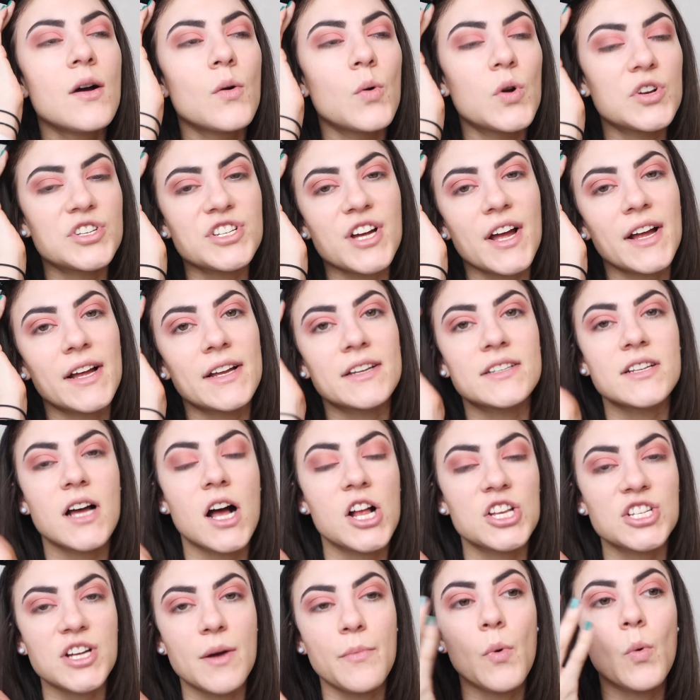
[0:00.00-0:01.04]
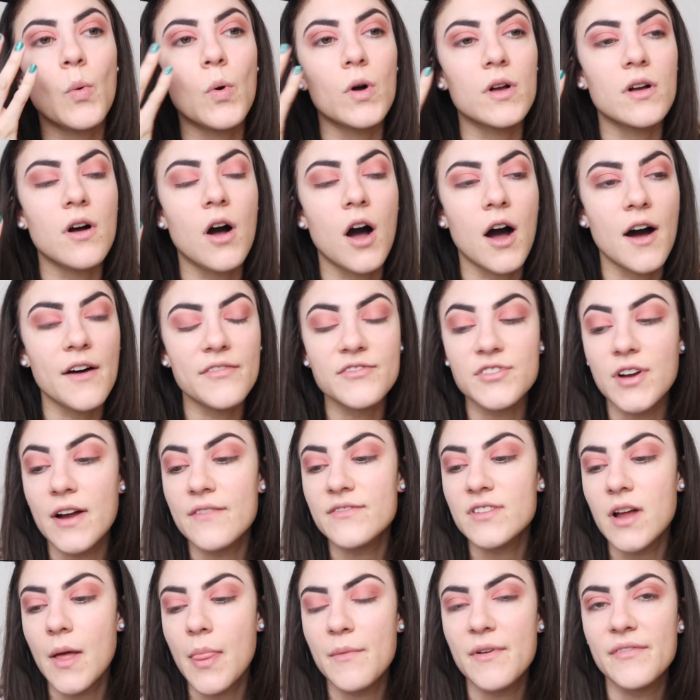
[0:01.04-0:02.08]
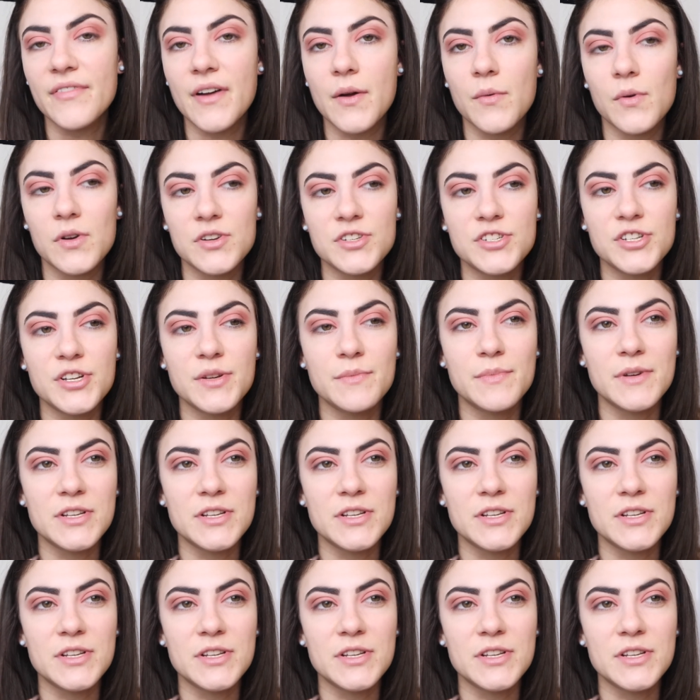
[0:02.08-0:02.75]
which I can touch up after I've done them if I want to,